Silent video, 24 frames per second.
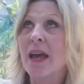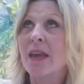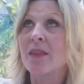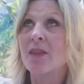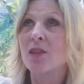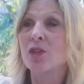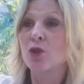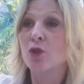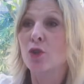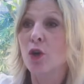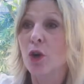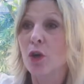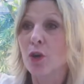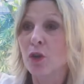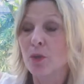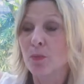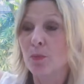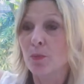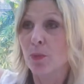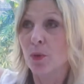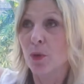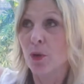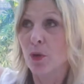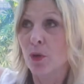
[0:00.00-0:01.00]
And this
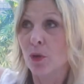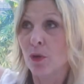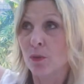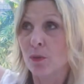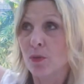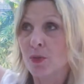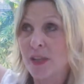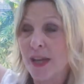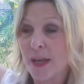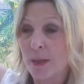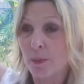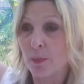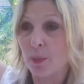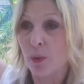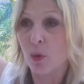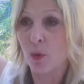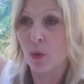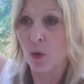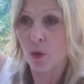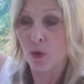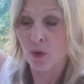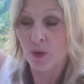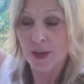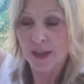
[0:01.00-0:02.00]
golden ball was like
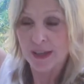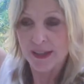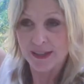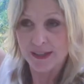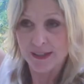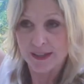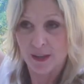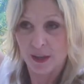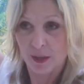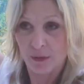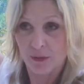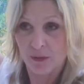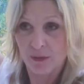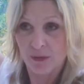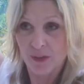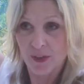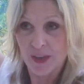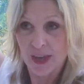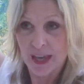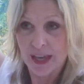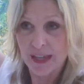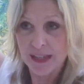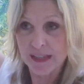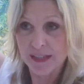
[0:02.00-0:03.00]
pouring itself
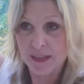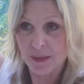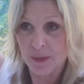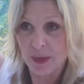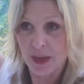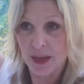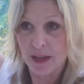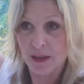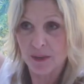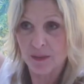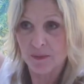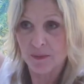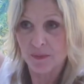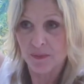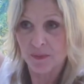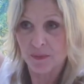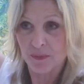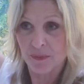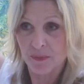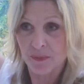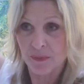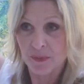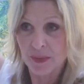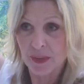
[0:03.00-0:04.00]
into me.
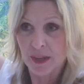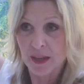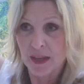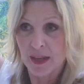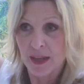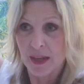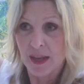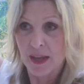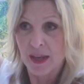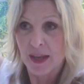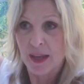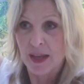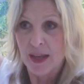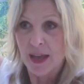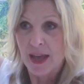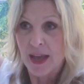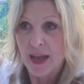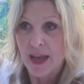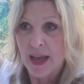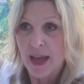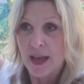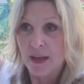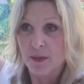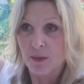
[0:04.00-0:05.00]

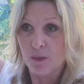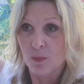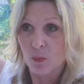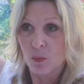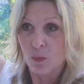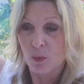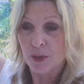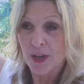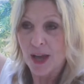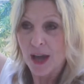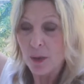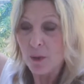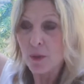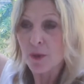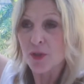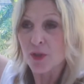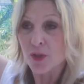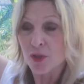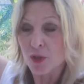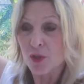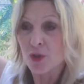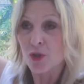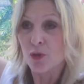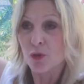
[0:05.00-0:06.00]
And what I was
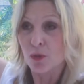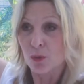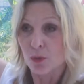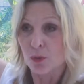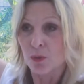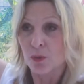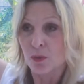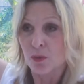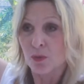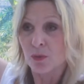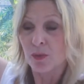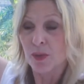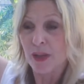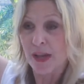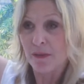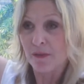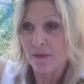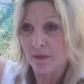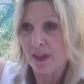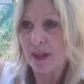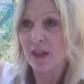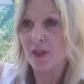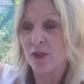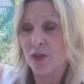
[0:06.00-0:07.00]
to do, what I
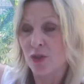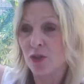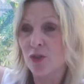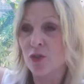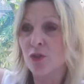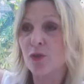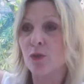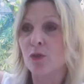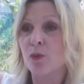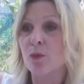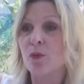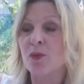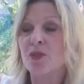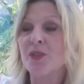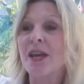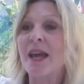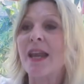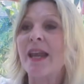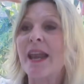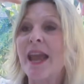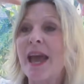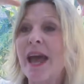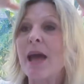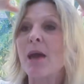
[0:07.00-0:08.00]
felt to do, was
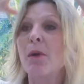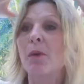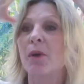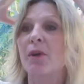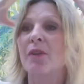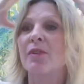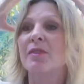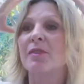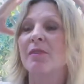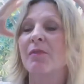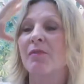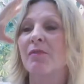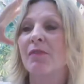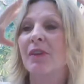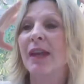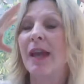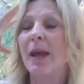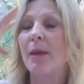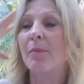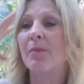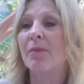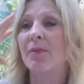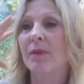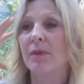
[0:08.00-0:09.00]
allow it to fill
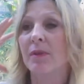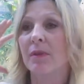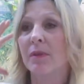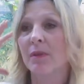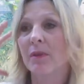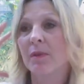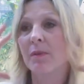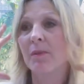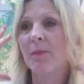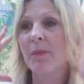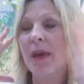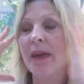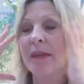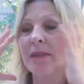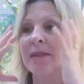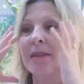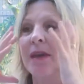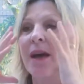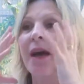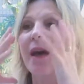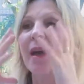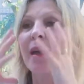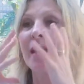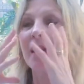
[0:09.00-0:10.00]
up my
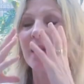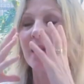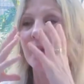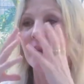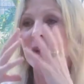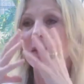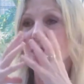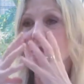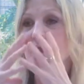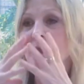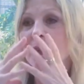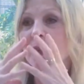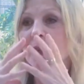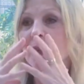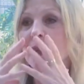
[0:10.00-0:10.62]
entire head,